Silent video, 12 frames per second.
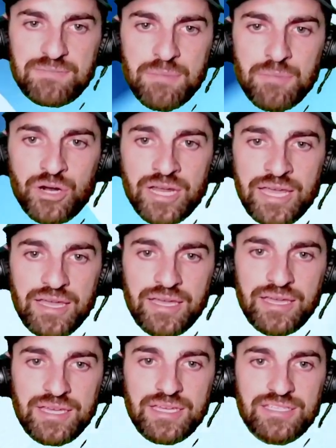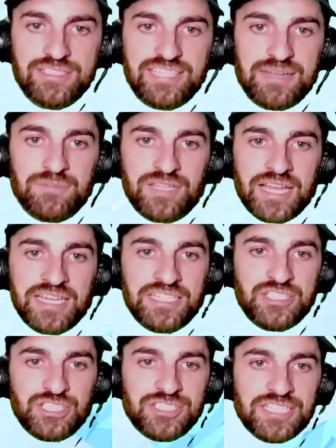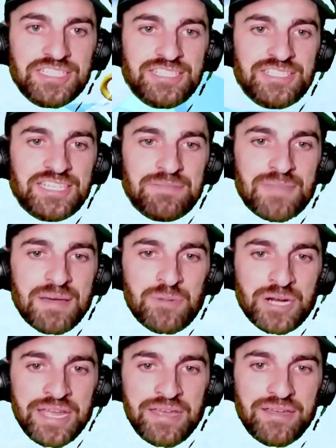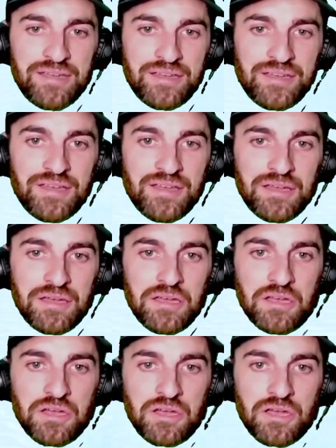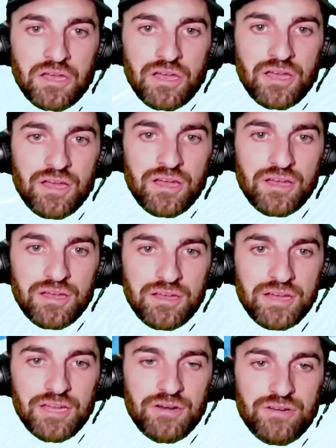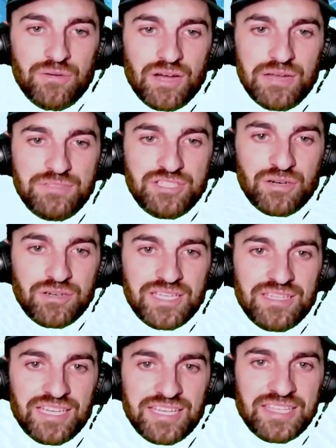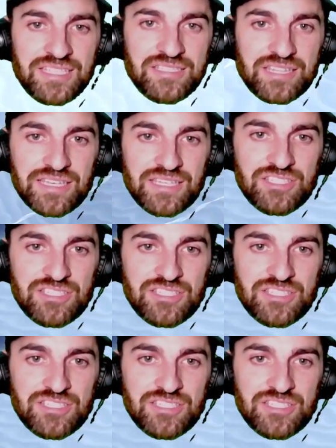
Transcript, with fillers: memory. Seemed like a, just a distant memory. I don't know why I'm talking like this, like a